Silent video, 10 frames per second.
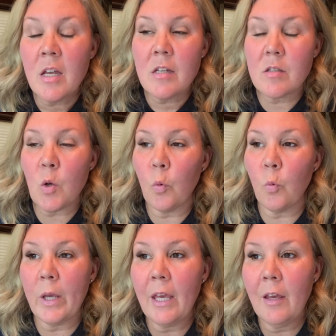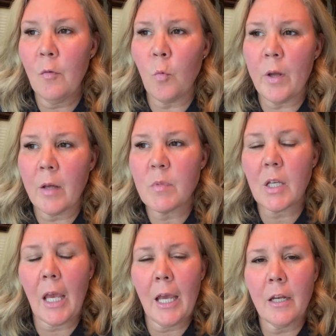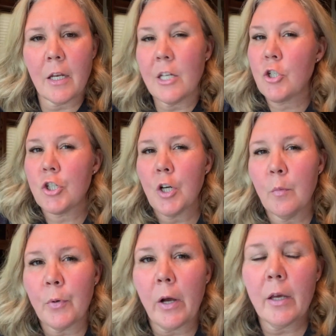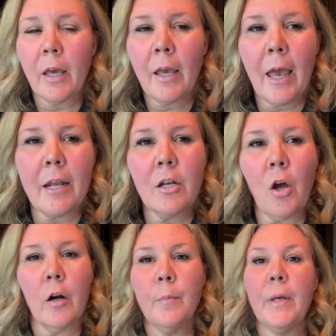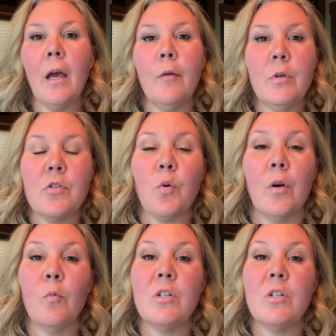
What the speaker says: So we went up to Canada in Sherbrooke at an RPI resort,